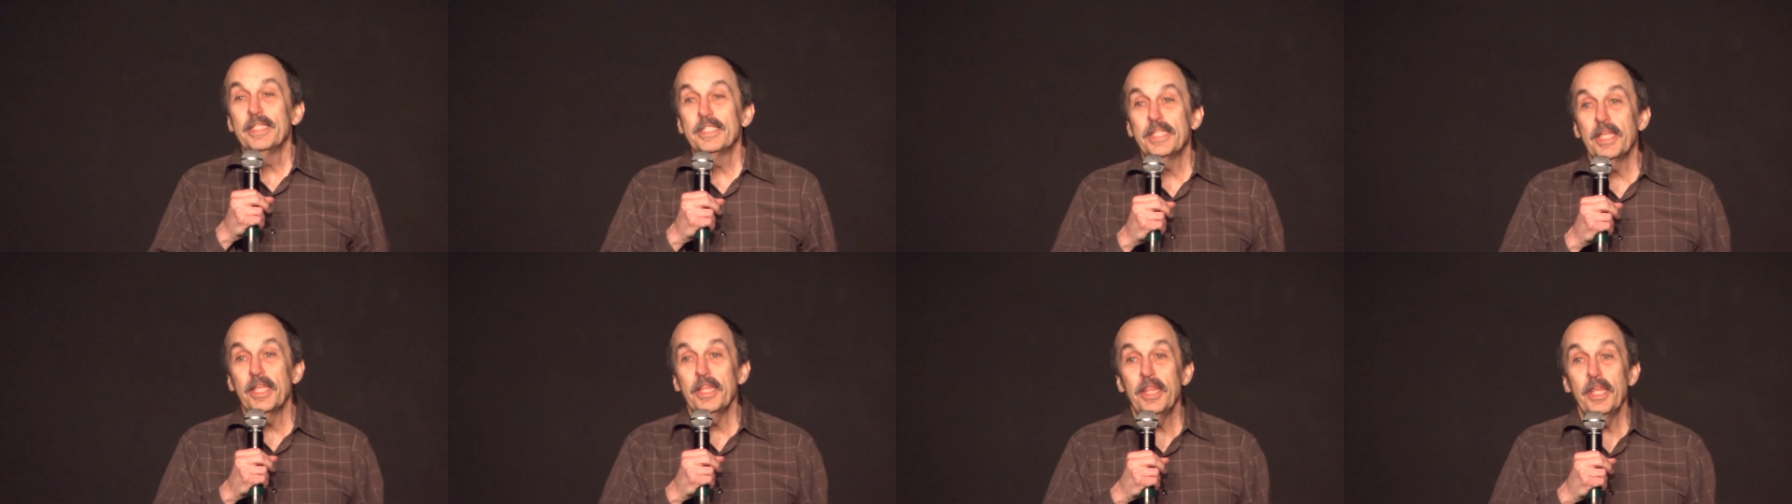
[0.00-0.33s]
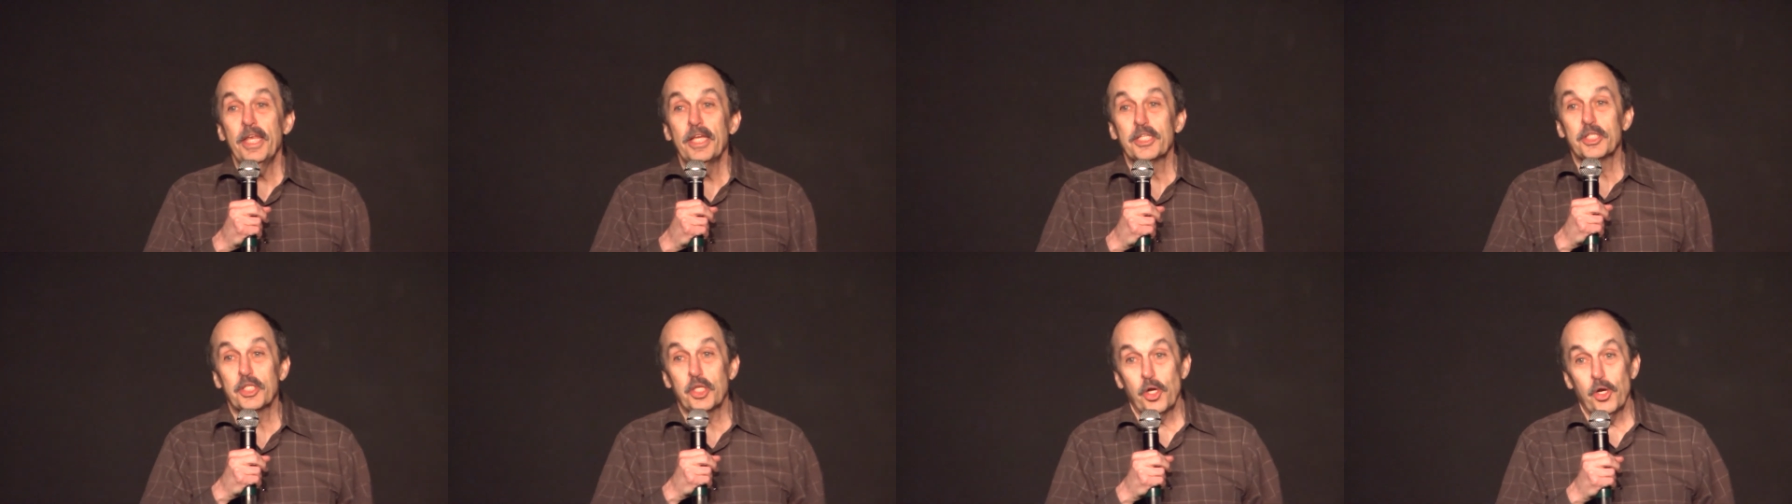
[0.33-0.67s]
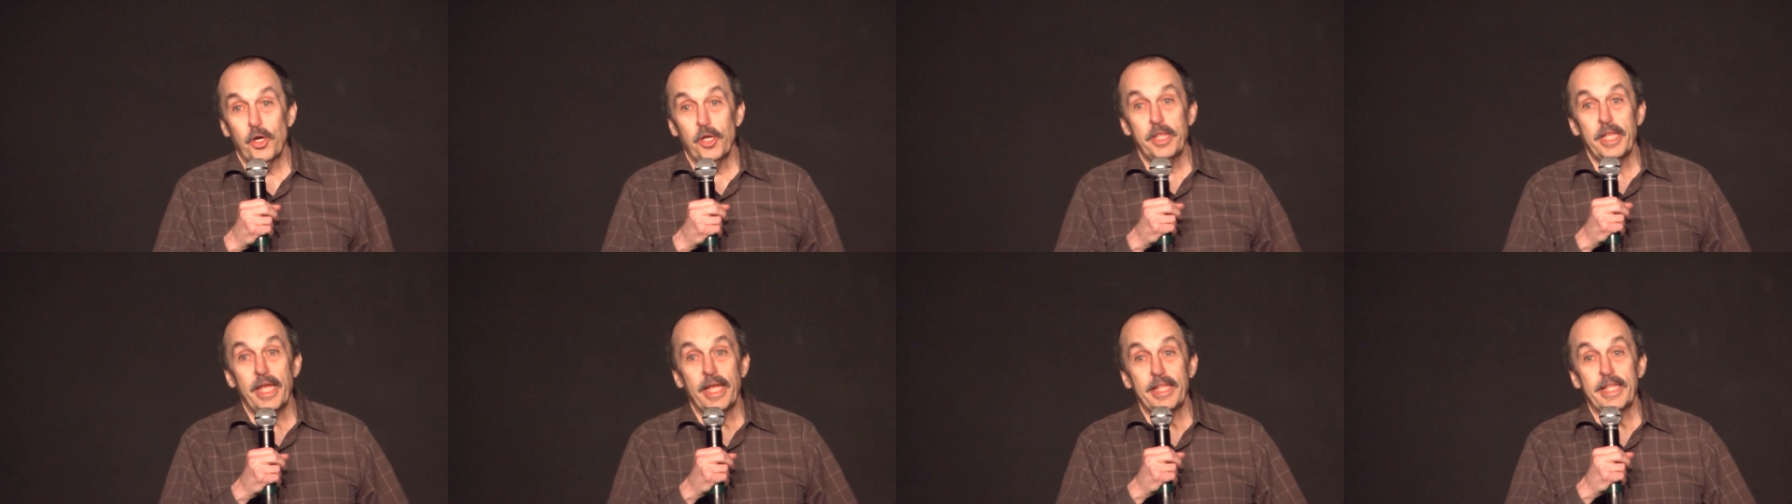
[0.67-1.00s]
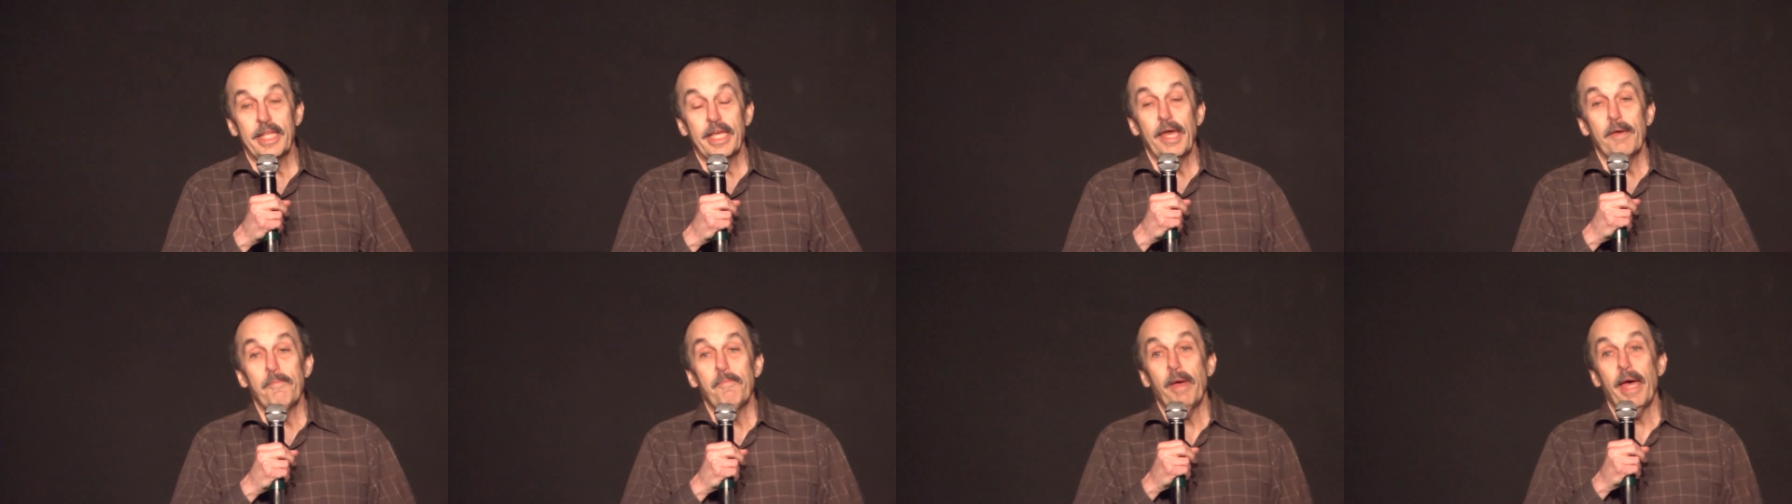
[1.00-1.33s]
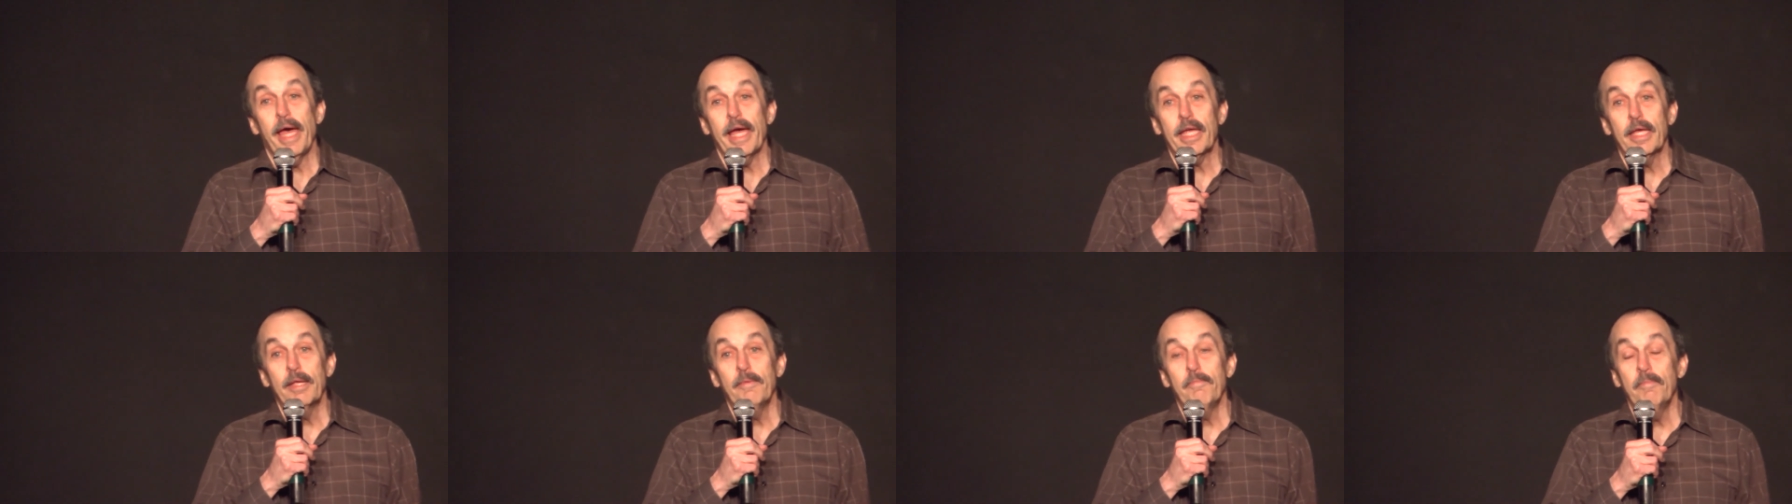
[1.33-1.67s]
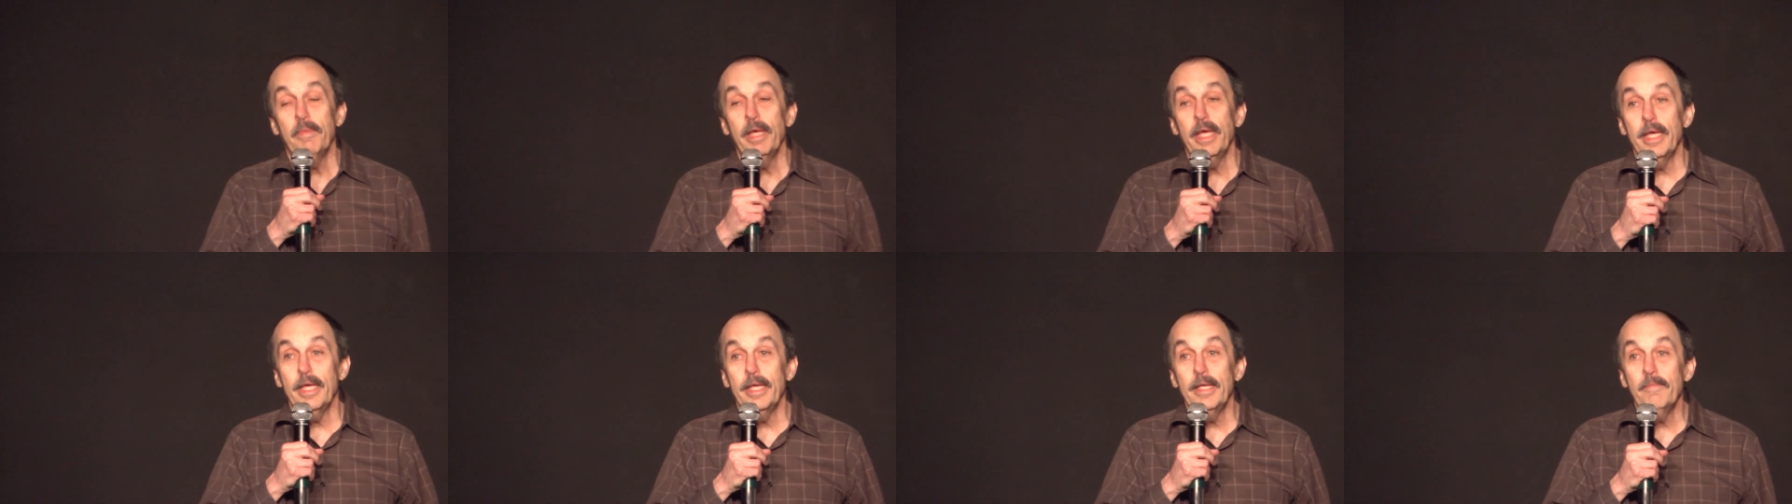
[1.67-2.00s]
Cynthia's turn then to get back at
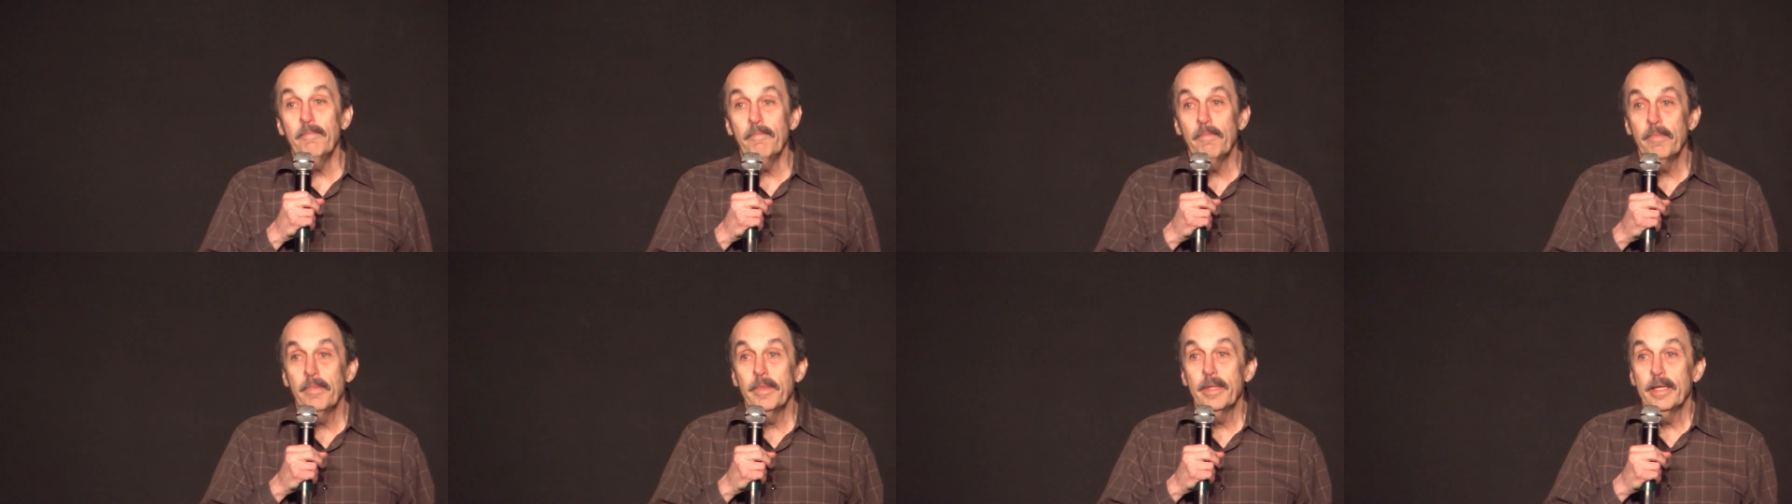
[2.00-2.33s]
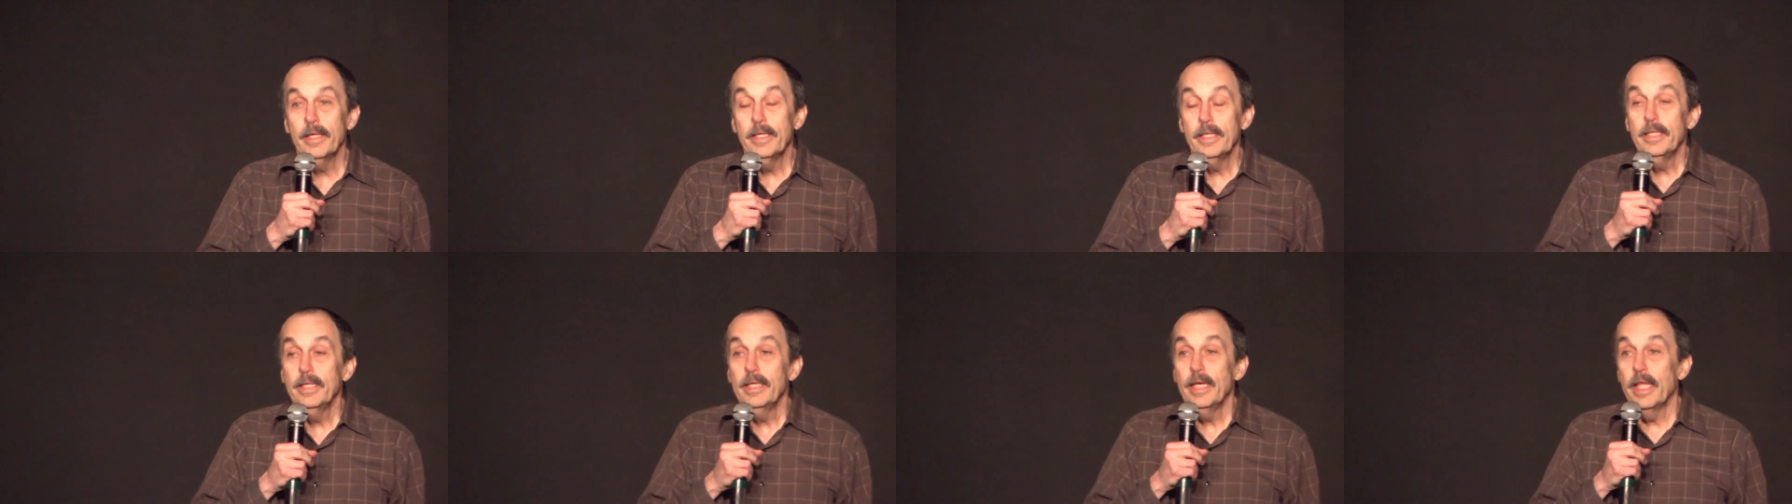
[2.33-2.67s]
me,